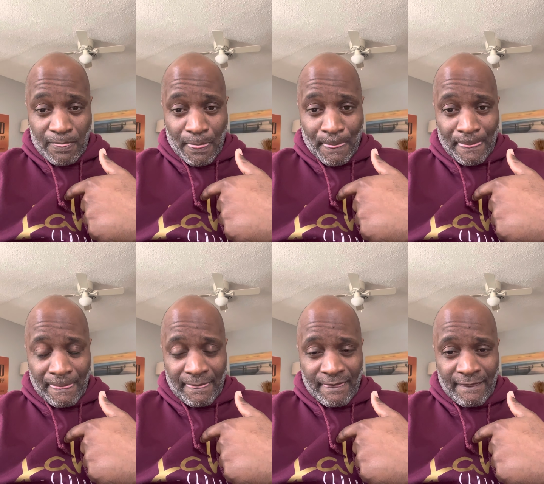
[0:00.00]

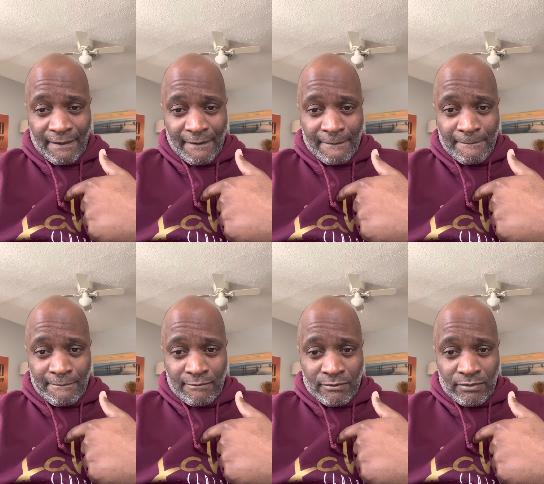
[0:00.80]

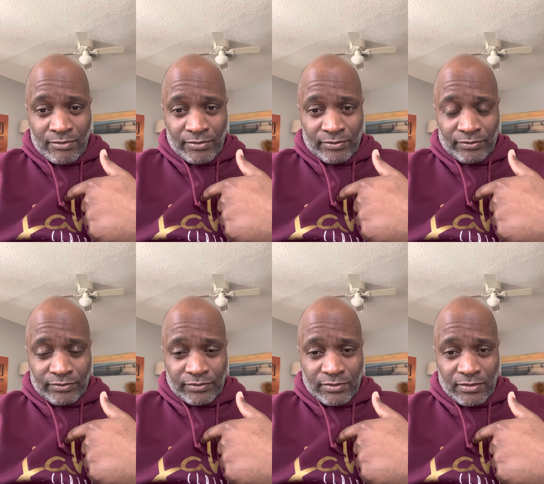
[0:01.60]

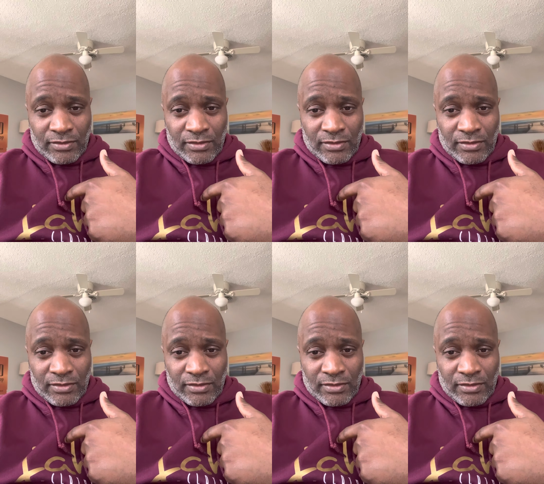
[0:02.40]
(silence)